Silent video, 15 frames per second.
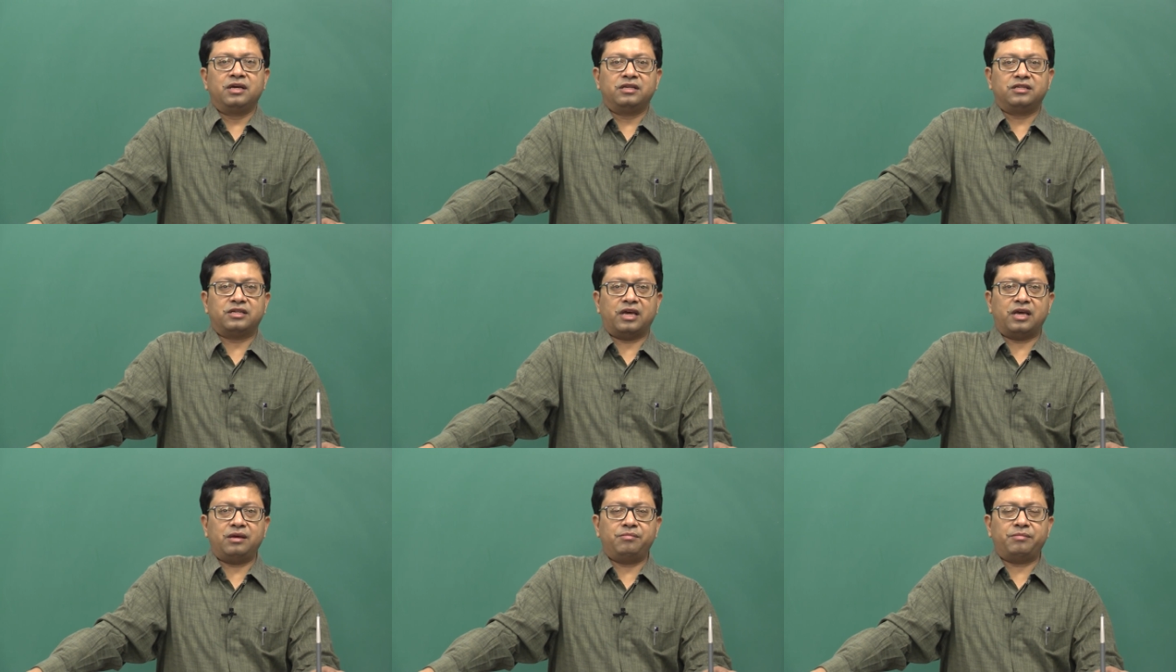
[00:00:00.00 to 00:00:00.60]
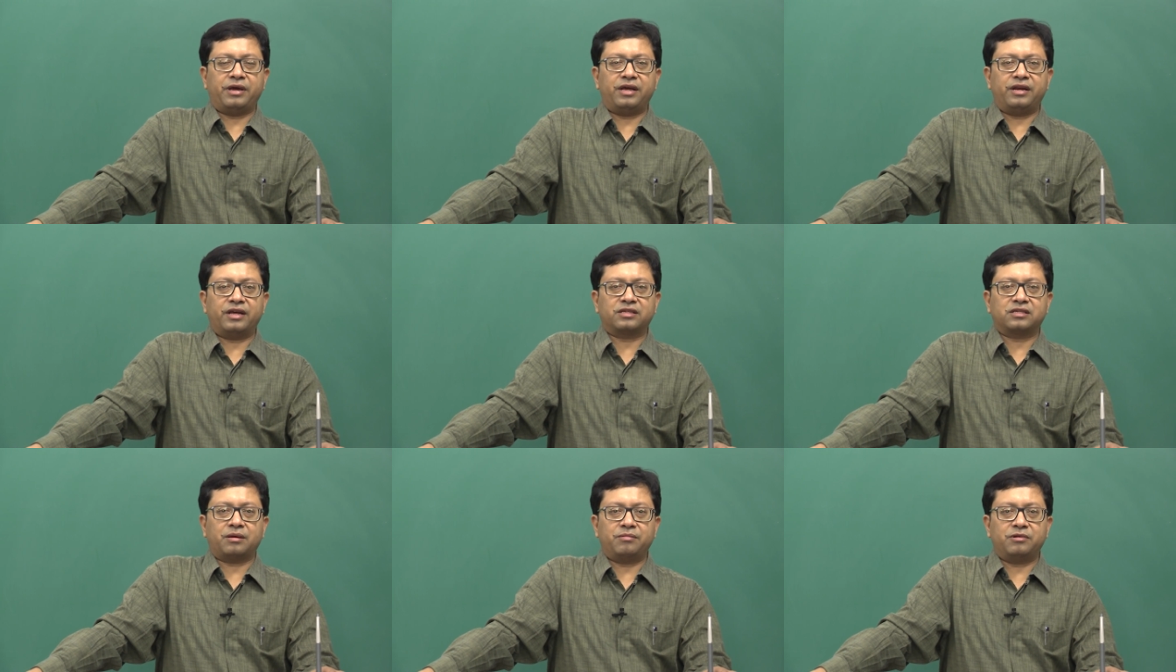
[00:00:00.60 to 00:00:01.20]
JEE main
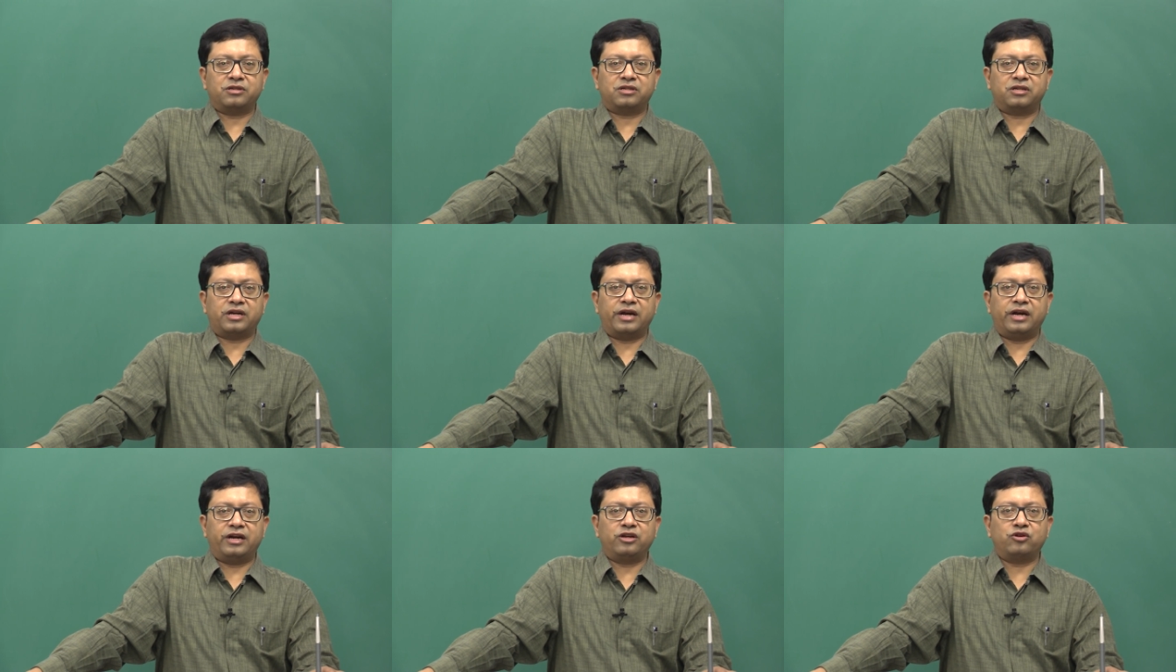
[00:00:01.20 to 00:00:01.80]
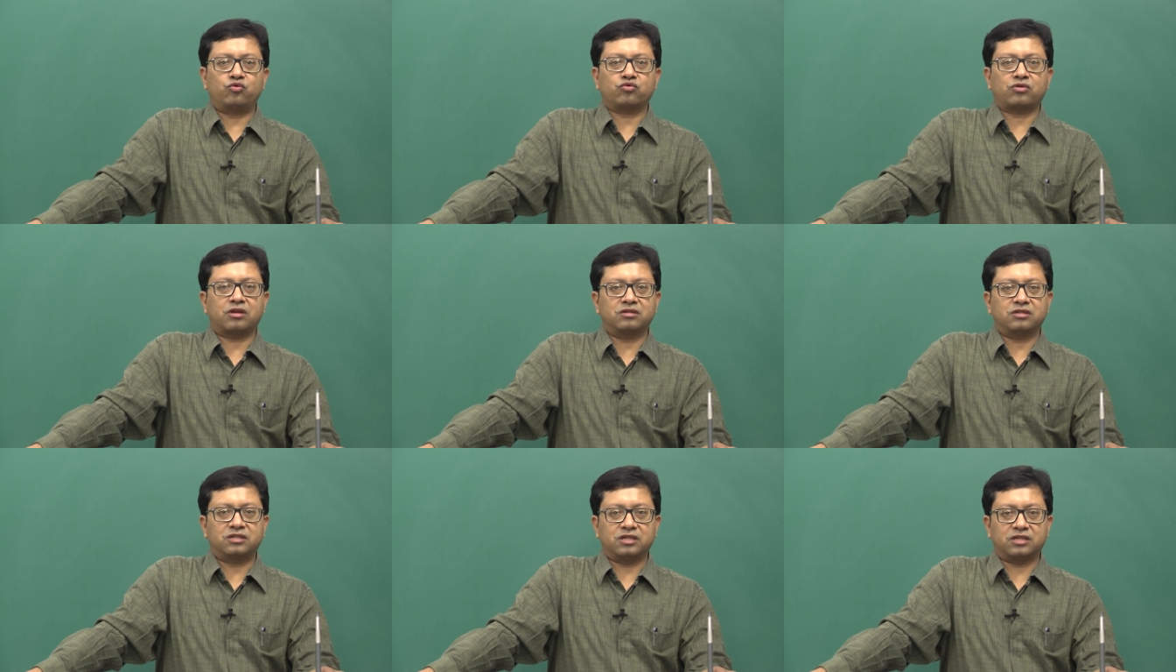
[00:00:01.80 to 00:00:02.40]
examination held in
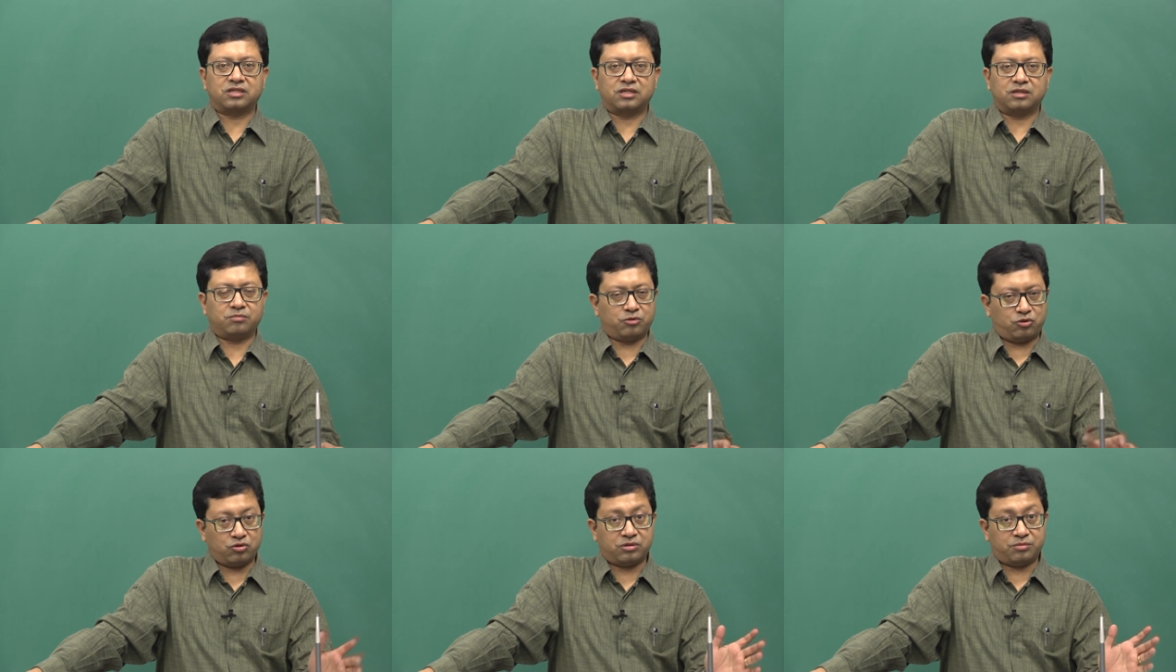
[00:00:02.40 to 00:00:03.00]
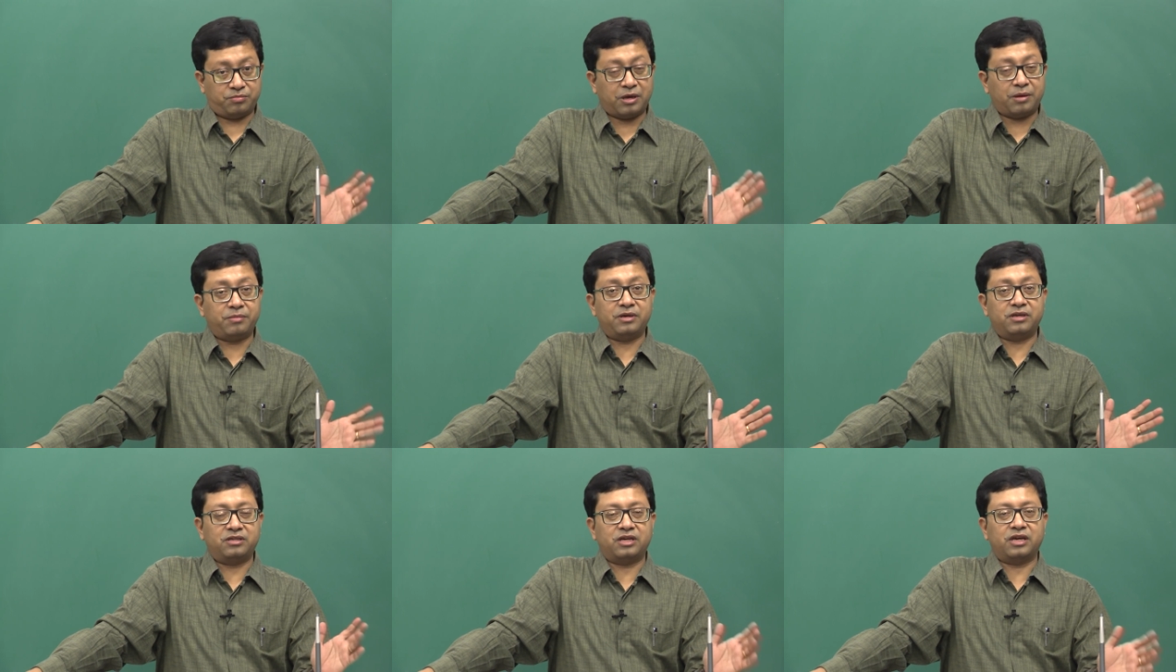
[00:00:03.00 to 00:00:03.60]
2016, because
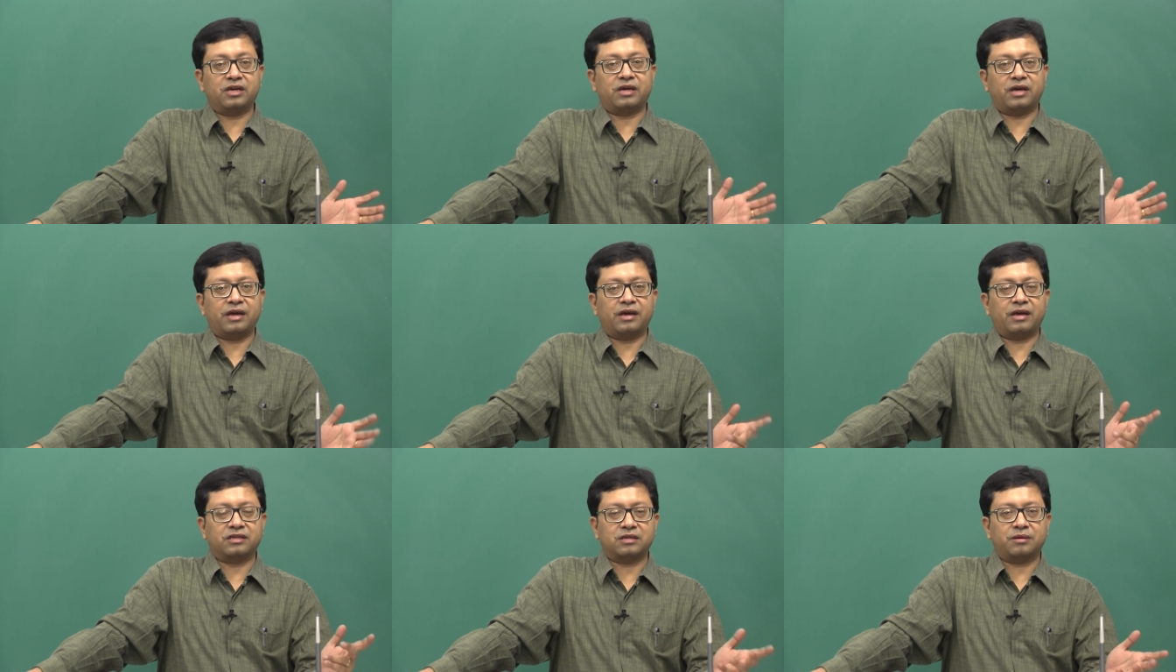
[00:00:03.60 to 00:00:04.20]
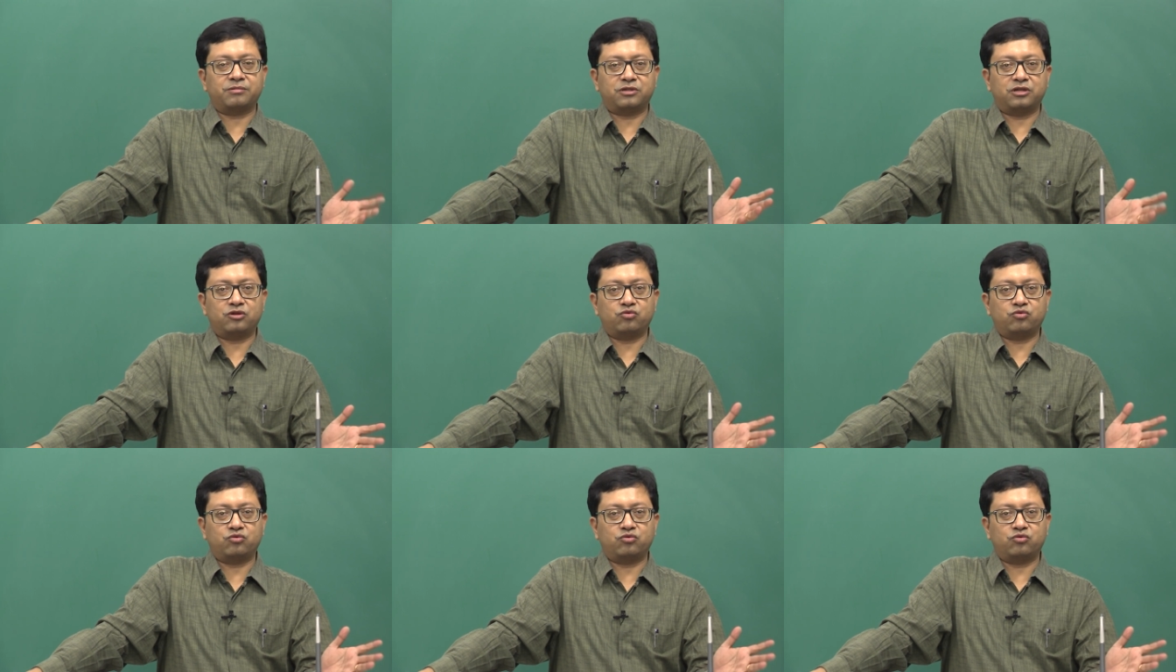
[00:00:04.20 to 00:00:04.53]
maybe JEE examination